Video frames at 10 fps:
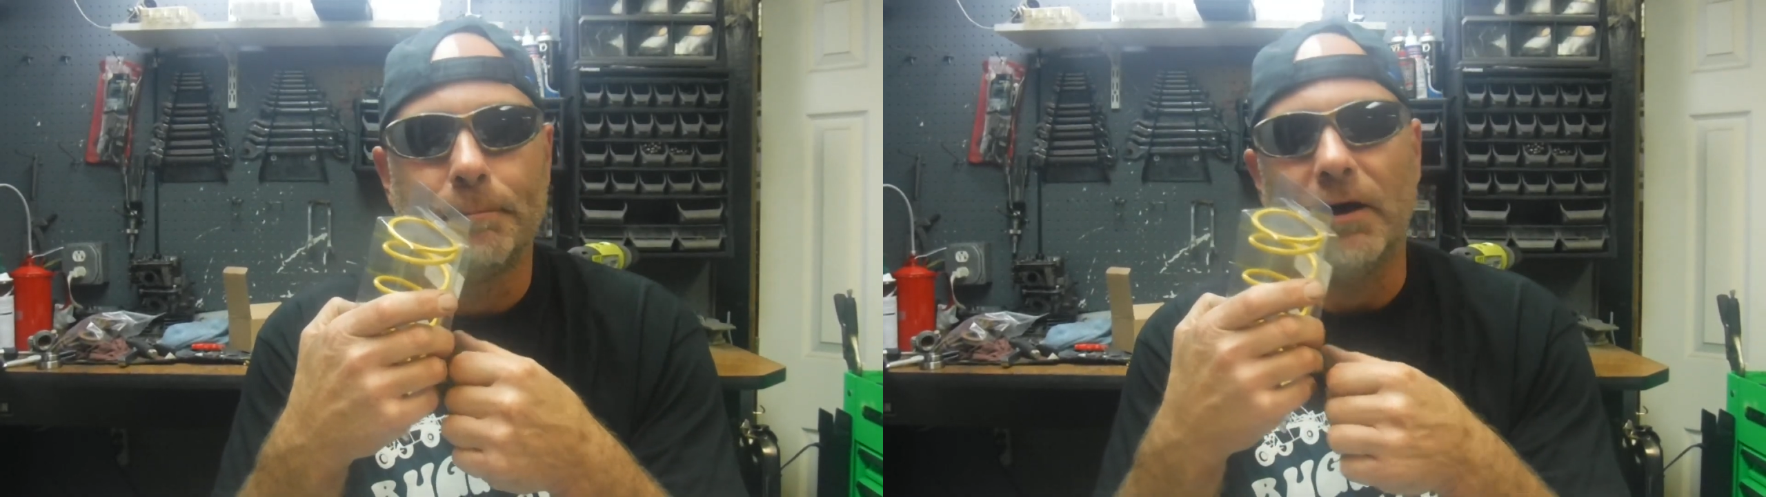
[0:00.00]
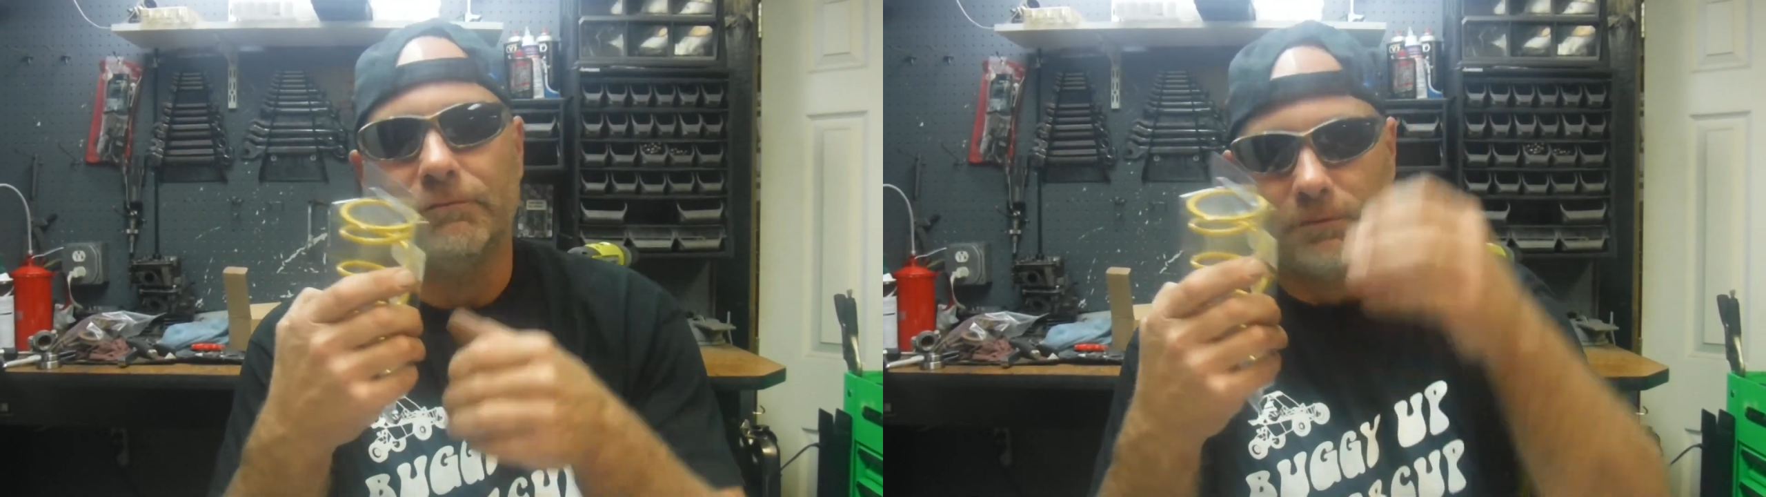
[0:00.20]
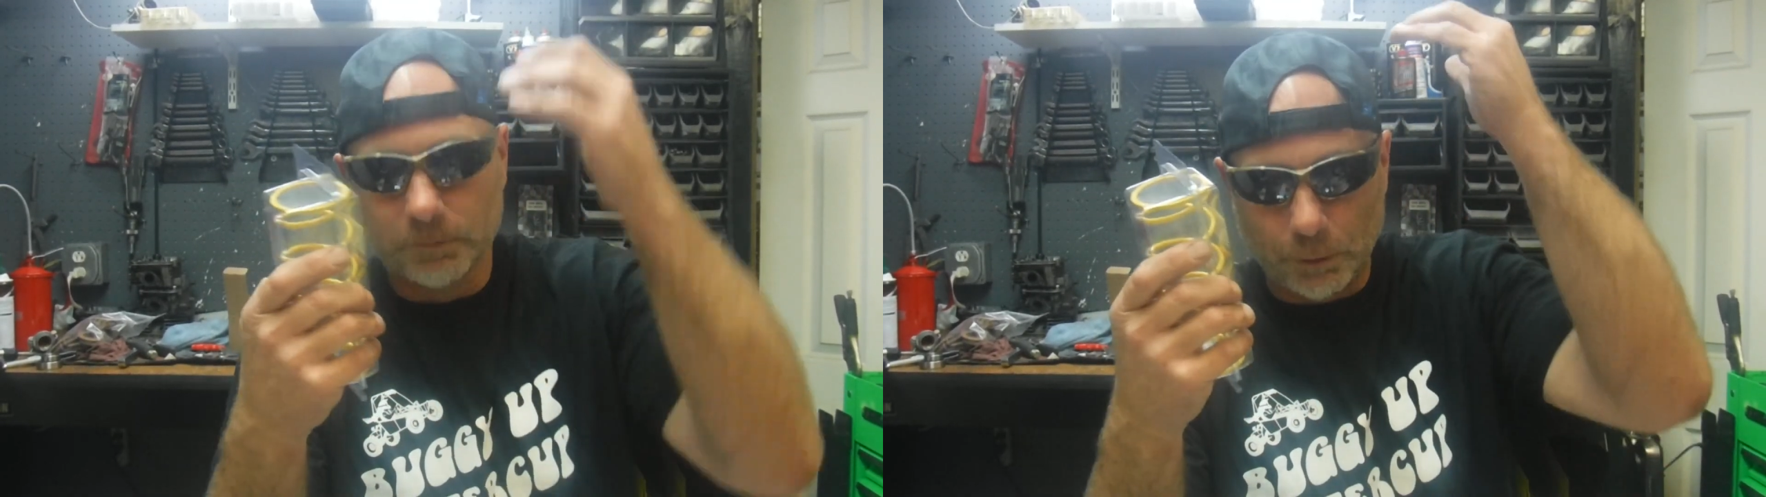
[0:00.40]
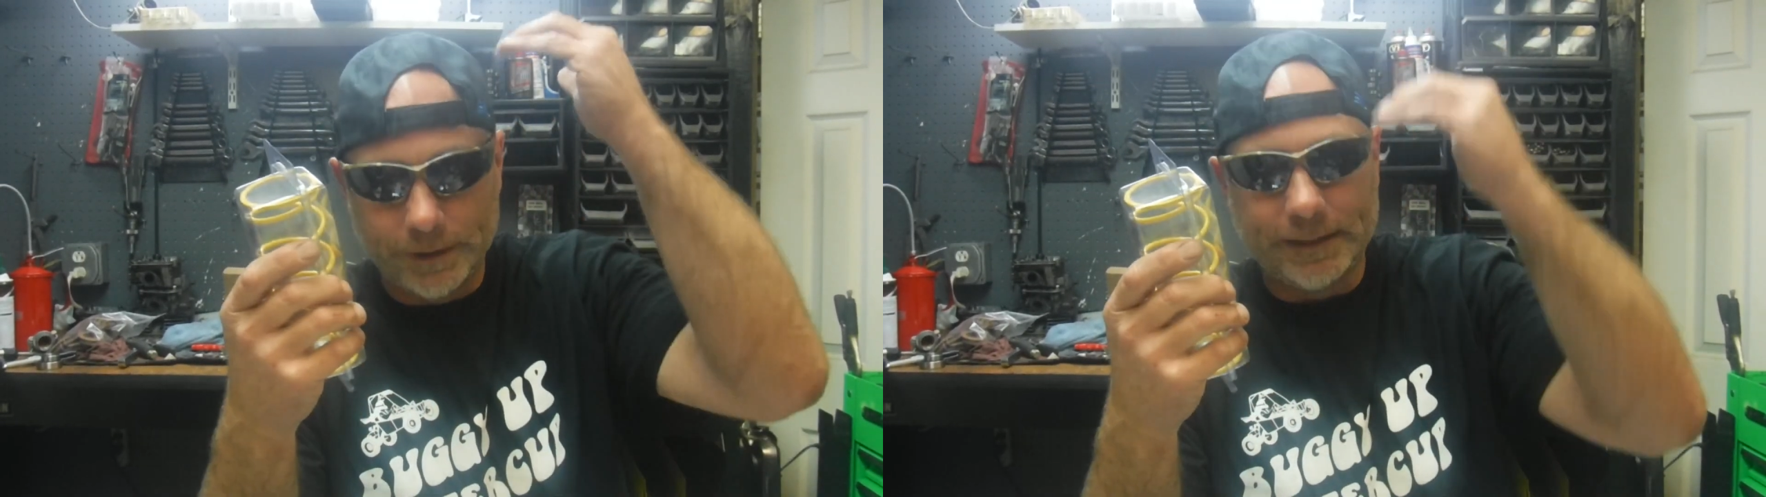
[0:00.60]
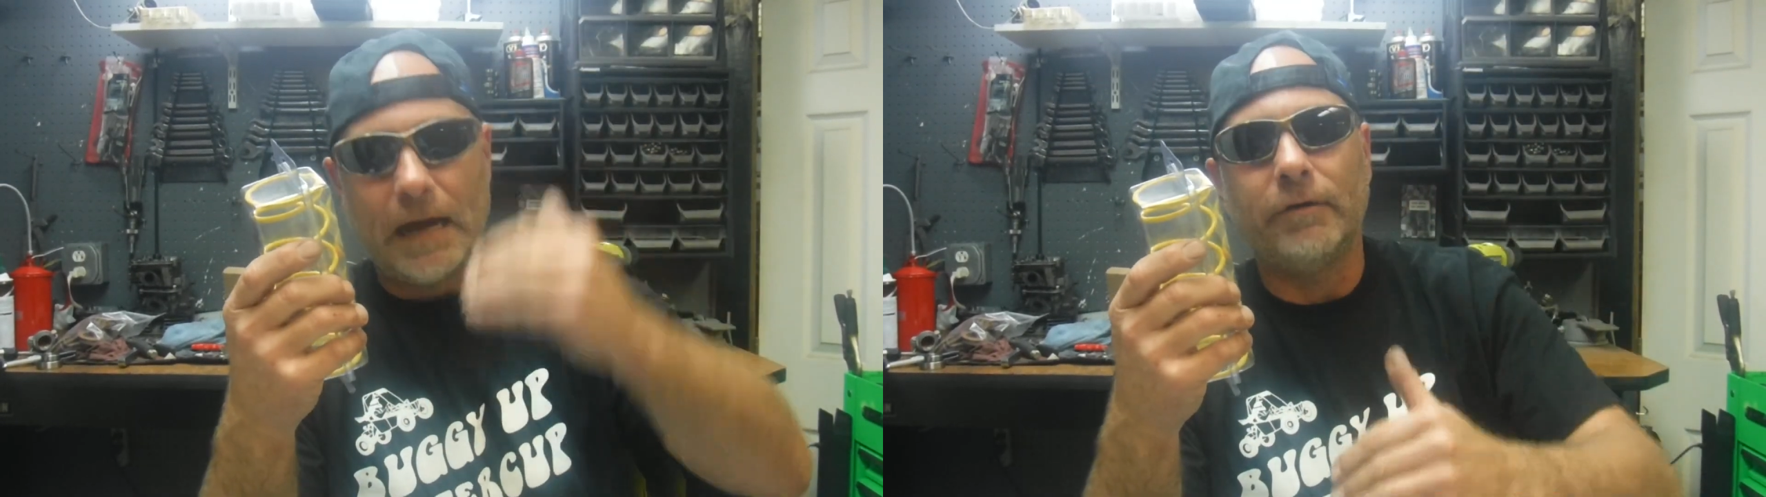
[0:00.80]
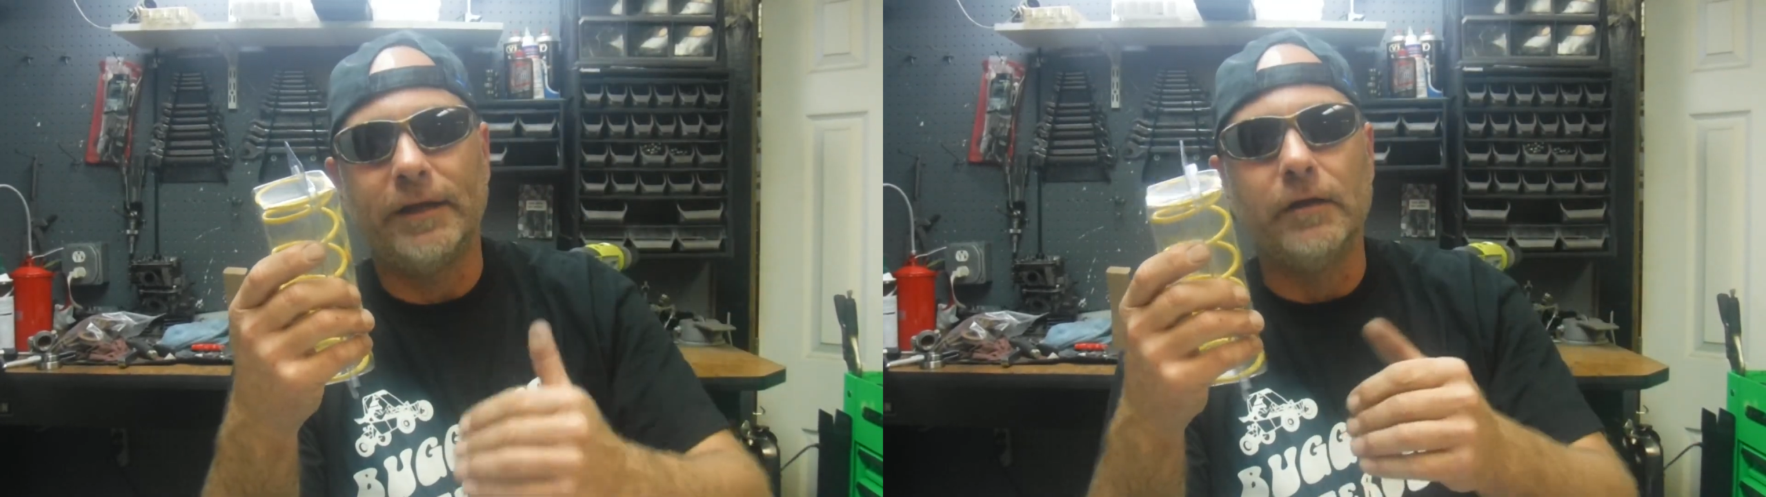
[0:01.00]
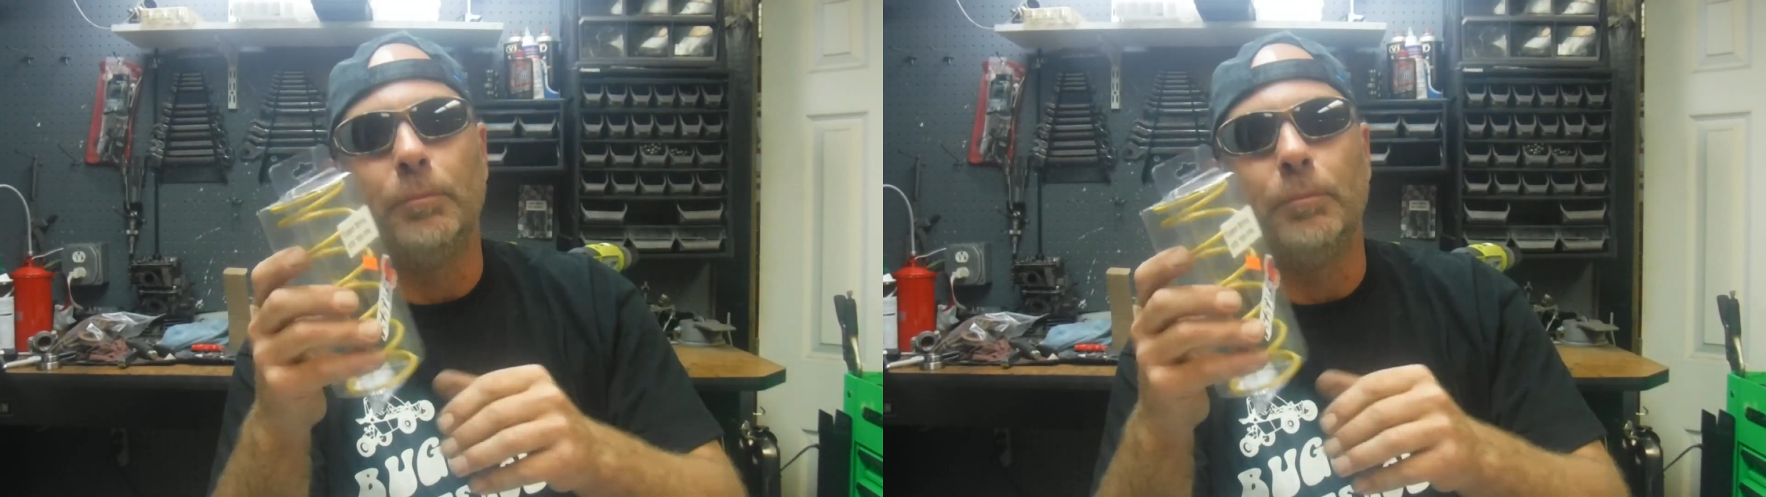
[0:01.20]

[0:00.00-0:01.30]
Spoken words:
belt from going down in the